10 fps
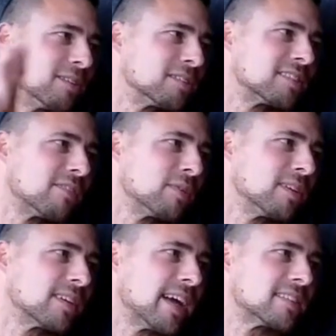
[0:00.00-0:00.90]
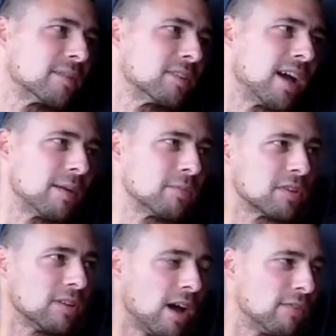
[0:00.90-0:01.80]
legal stuff we look at sometime,
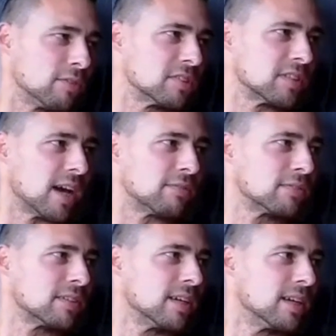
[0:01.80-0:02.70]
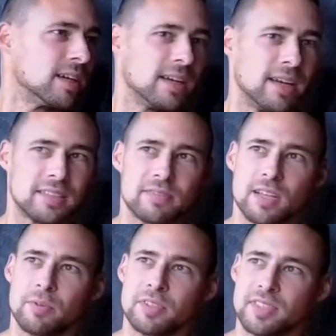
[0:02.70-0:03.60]
or the lawful stuff. Yeah. It's if
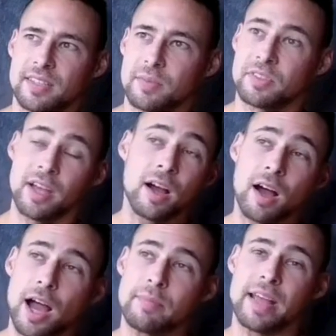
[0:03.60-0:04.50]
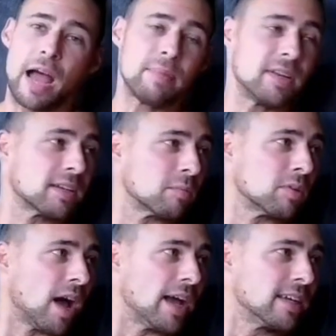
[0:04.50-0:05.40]
someone says something, say, "Oh, I'd be happy to
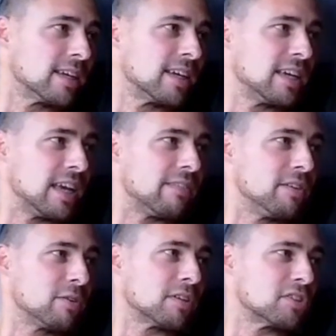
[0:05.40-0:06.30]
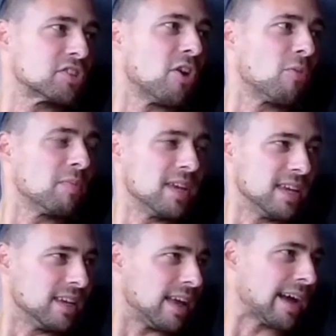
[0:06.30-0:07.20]
comply if you can show
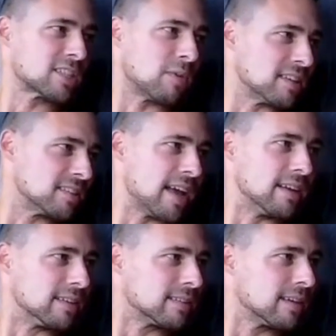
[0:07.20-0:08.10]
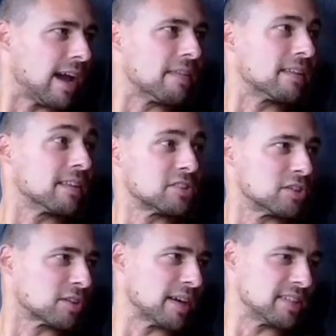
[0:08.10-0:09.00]
me X, Y, Z. yeah. and then
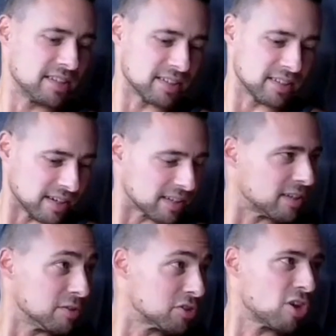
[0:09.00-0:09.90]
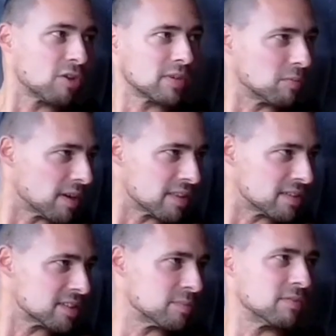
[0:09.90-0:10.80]
list your criteria. Can you show me where
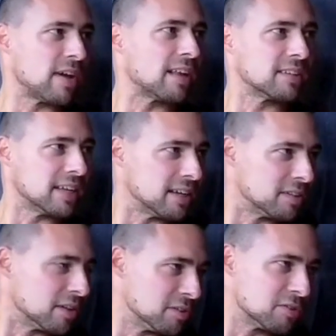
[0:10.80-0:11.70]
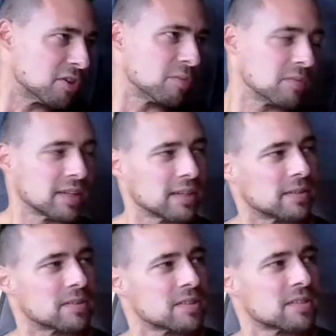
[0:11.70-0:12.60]
this yeah. has been validated? Can you show me like
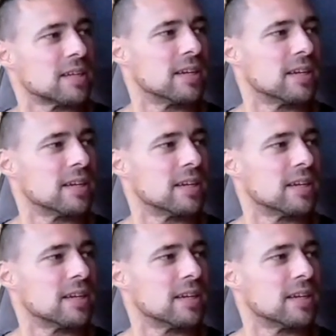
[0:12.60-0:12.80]
there's